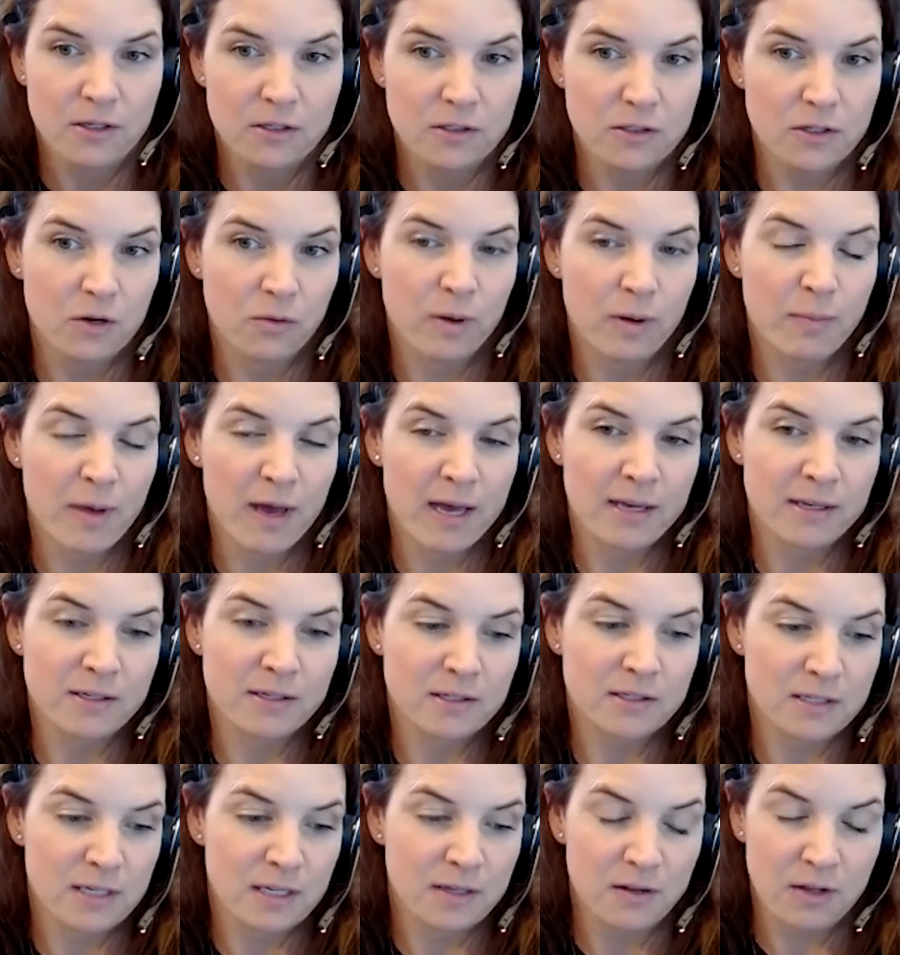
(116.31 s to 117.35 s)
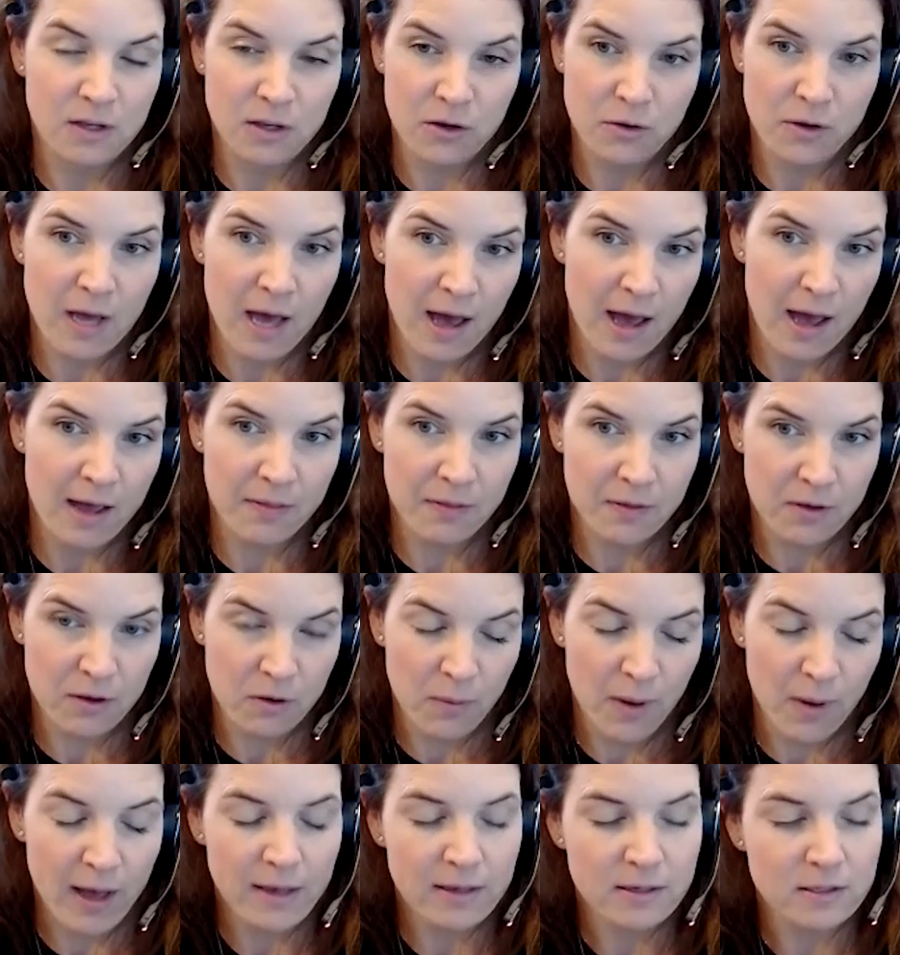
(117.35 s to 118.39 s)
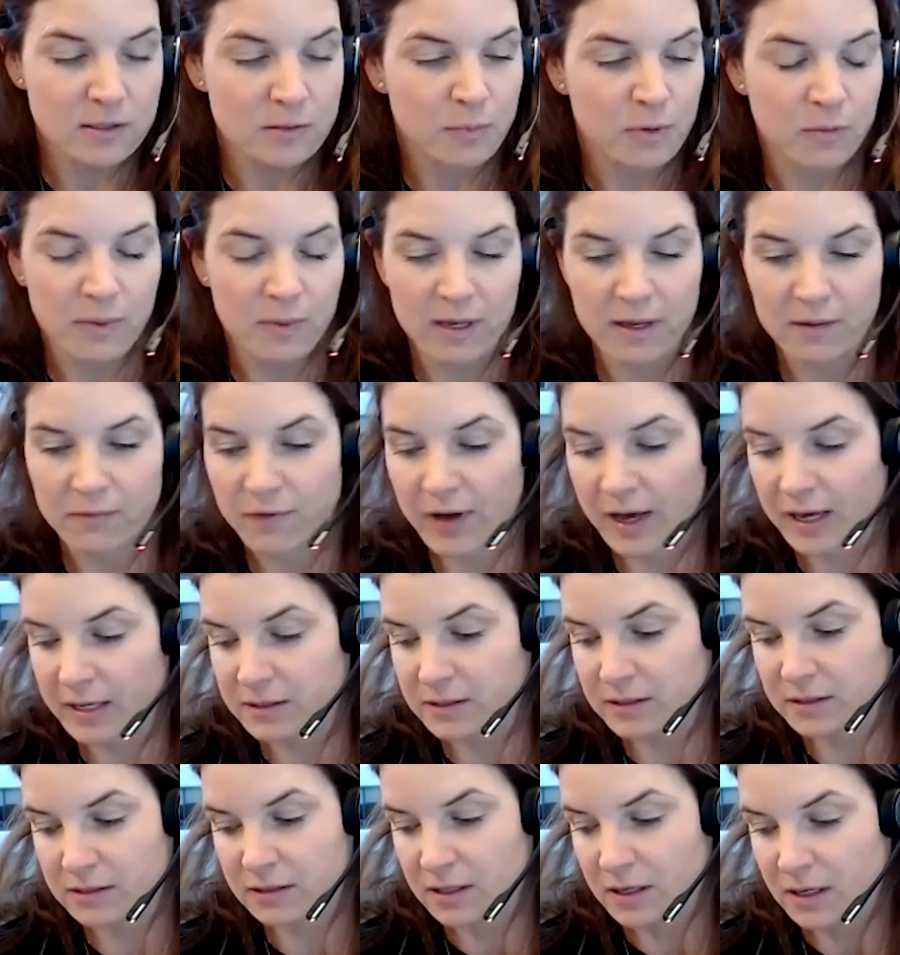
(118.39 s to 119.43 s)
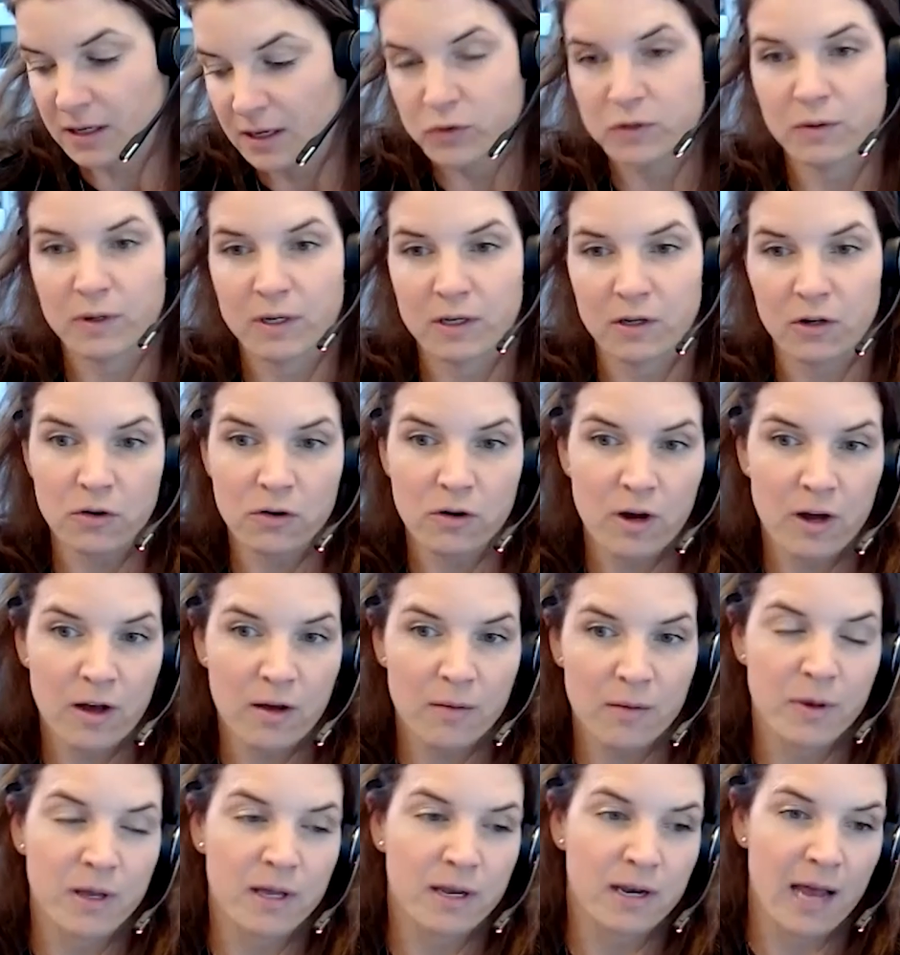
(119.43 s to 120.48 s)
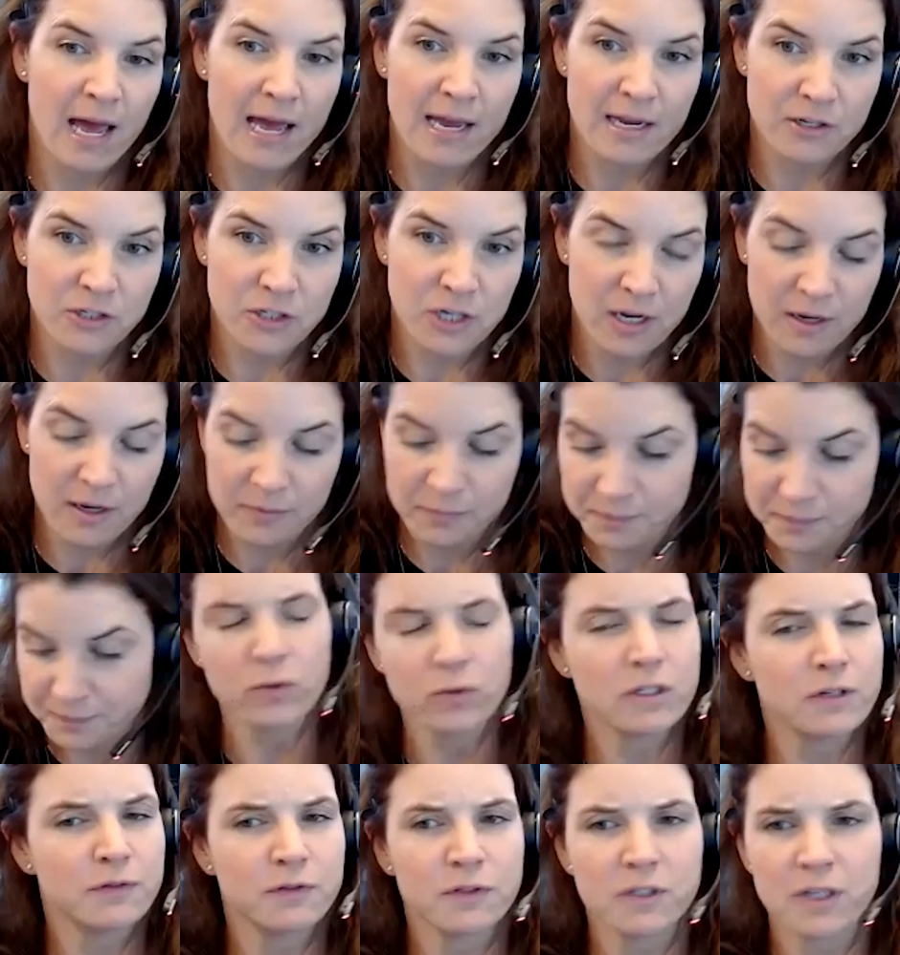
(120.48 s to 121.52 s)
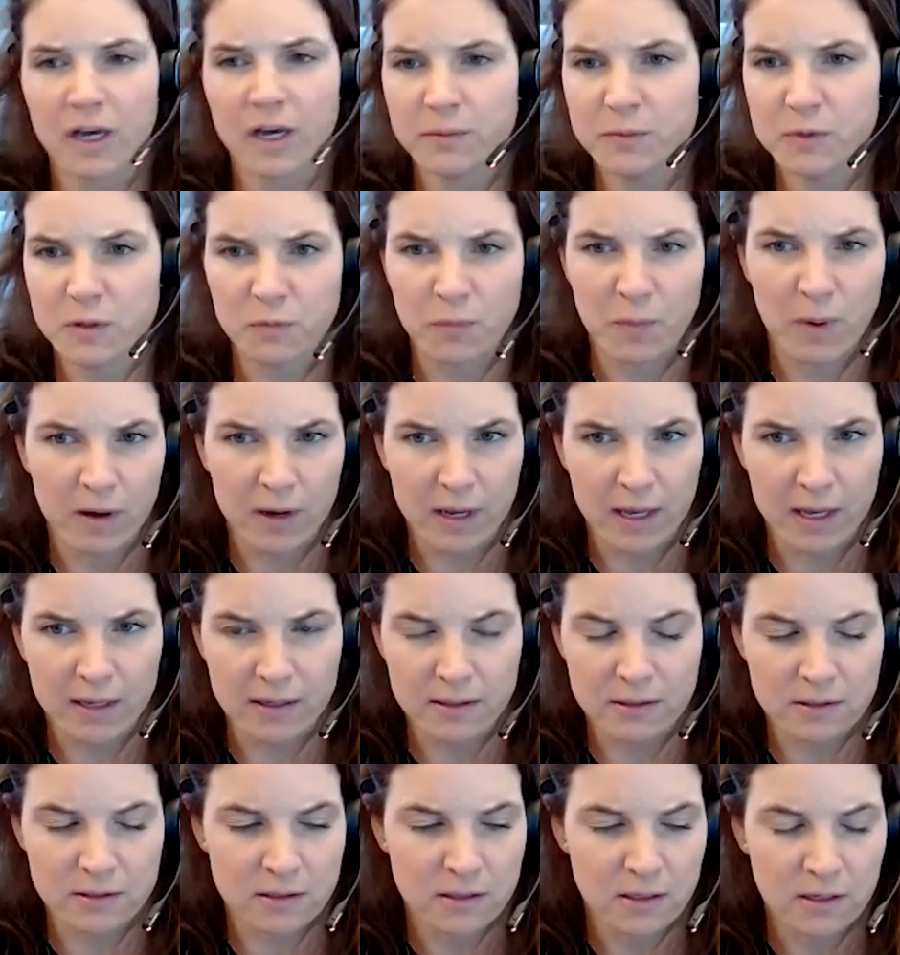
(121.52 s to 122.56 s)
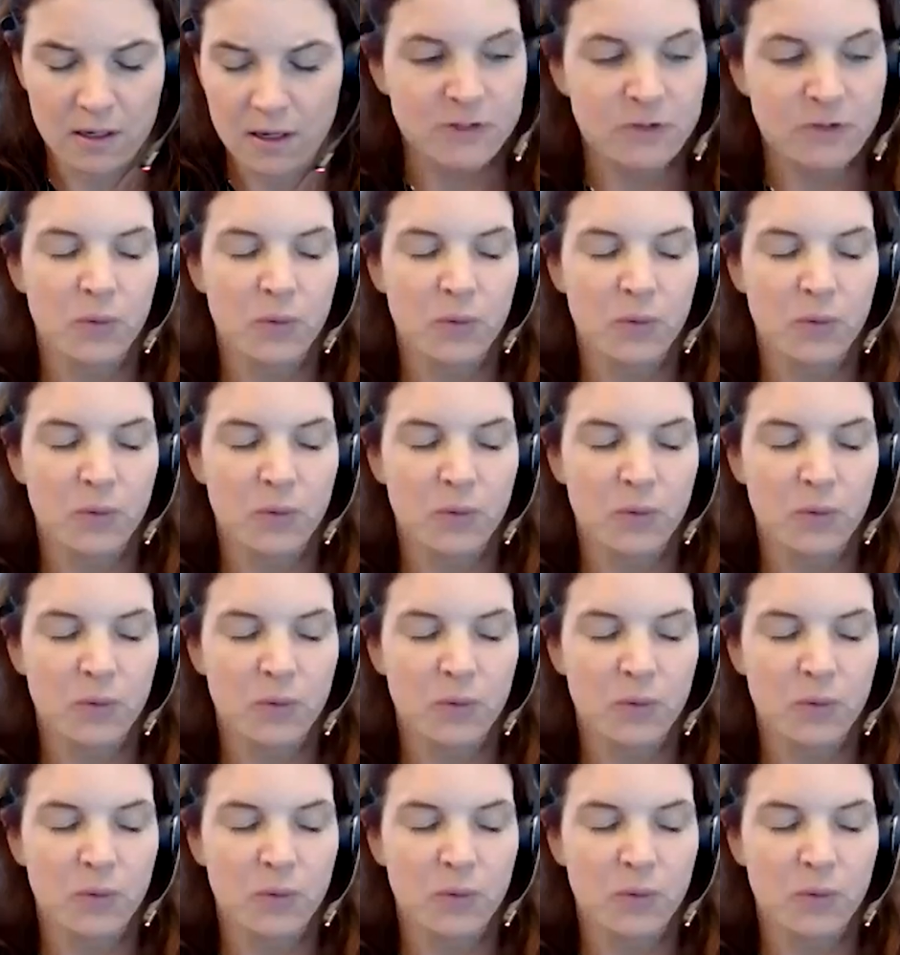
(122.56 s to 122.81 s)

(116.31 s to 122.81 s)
So we're based in the UK and the US, but we invest also in Europe, in Asia, and all different types of markets.